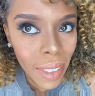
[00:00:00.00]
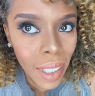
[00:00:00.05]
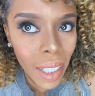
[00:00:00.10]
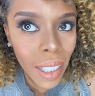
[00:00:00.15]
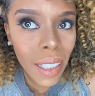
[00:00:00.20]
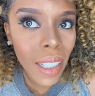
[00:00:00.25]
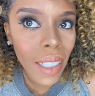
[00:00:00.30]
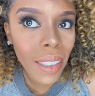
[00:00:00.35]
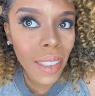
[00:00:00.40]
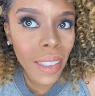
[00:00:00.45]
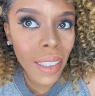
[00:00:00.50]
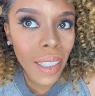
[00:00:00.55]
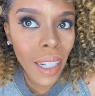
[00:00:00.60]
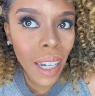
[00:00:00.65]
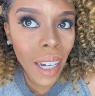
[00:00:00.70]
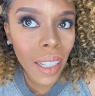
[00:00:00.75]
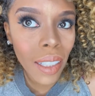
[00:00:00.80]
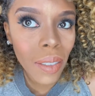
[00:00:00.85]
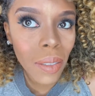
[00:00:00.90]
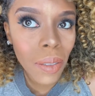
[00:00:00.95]
that's not
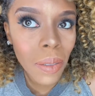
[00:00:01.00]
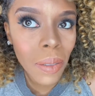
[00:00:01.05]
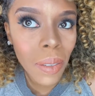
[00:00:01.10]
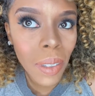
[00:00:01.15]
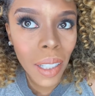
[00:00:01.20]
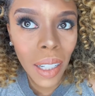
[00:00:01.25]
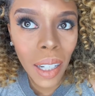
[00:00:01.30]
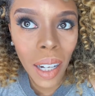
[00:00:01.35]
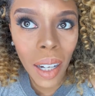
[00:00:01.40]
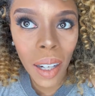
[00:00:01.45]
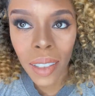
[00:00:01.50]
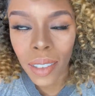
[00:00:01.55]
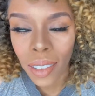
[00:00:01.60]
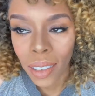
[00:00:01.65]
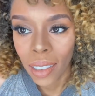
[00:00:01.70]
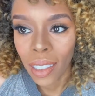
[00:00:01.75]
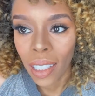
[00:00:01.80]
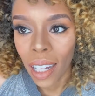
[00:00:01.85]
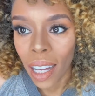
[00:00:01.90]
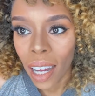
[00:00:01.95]
what
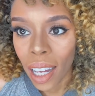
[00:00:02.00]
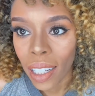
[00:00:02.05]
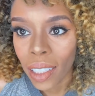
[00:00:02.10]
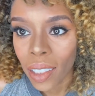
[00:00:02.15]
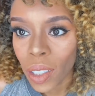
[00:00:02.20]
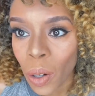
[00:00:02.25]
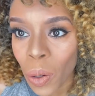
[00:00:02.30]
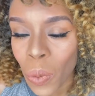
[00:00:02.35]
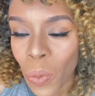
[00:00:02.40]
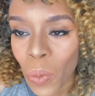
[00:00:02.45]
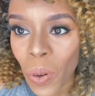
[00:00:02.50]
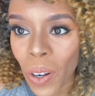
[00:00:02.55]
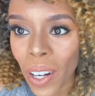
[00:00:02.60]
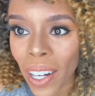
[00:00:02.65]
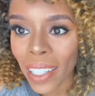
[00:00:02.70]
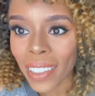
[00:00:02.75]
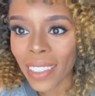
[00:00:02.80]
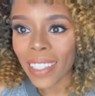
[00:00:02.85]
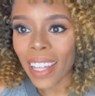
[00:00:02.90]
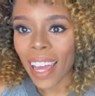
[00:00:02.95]
I don't want
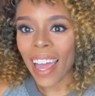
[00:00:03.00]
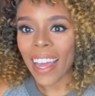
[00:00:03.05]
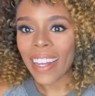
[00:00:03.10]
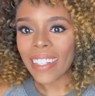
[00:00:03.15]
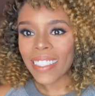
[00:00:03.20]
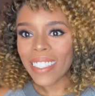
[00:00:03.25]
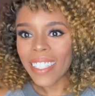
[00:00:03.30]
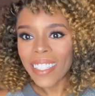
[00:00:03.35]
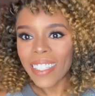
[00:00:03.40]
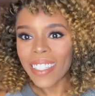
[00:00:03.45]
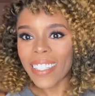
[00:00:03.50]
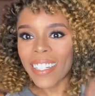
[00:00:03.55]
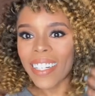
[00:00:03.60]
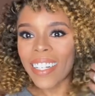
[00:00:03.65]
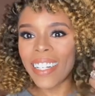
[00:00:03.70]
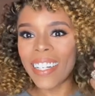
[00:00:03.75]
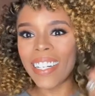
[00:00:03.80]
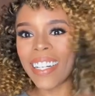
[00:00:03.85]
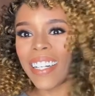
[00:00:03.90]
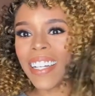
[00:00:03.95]
that.
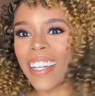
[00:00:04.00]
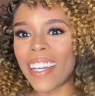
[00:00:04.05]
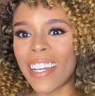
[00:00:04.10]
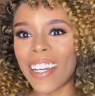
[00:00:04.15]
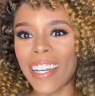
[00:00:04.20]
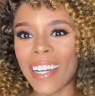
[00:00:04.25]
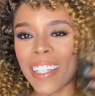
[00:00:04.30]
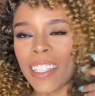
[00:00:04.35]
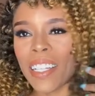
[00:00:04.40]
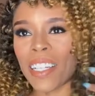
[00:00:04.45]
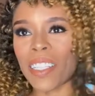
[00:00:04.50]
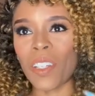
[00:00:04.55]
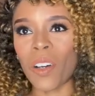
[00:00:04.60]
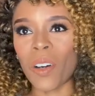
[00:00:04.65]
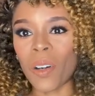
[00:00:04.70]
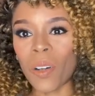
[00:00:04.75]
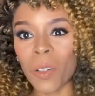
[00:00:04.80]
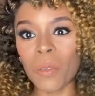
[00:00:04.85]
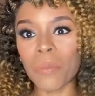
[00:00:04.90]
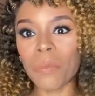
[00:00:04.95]
Like, the whole
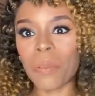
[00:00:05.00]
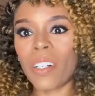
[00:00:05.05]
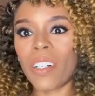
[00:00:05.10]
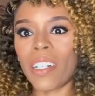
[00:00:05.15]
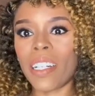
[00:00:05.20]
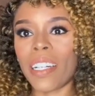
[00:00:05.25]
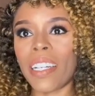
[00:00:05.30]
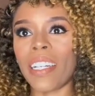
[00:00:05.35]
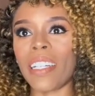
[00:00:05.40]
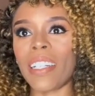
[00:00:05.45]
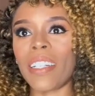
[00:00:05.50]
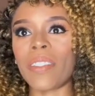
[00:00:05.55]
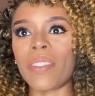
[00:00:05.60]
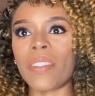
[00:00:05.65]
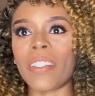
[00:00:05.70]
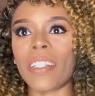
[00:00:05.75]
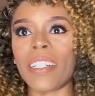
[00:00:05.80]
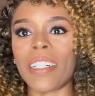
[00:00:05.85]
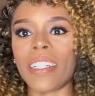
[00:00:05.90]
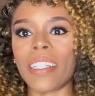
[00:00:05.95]
point
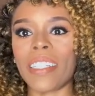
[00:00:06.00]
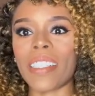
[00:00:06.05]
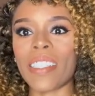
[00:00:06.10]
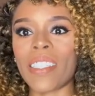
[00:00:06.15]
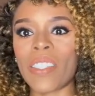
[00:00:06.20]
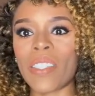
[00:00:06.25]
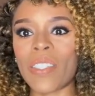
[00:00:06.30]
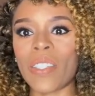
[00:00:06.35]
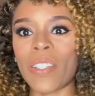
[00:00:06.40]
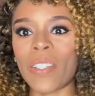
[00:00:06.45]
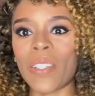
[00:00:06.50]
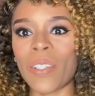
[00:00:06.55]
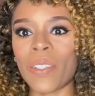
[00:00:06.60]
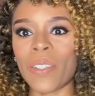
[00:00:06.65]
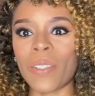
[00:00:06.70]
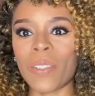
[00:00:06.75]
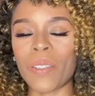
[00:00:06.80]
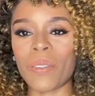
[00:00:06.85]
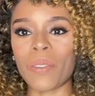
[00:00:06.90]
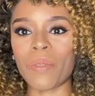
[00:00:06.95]
was
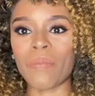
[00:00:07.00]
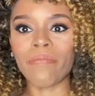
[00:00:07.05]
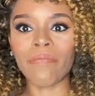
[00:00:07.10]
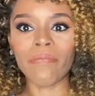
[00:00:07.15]
to